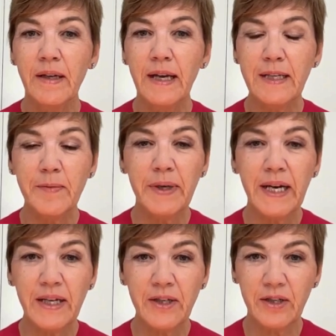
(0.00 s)

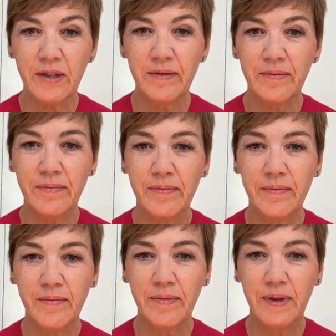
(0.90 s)
Explanation.
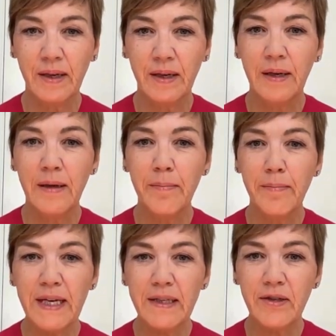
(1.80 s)

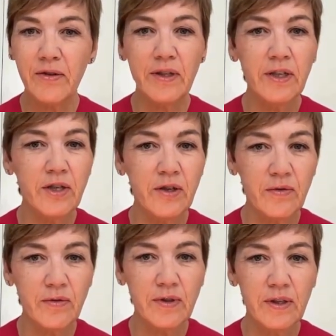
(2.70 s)
Mixed
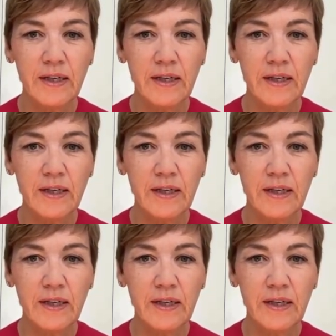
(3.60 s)
conditionals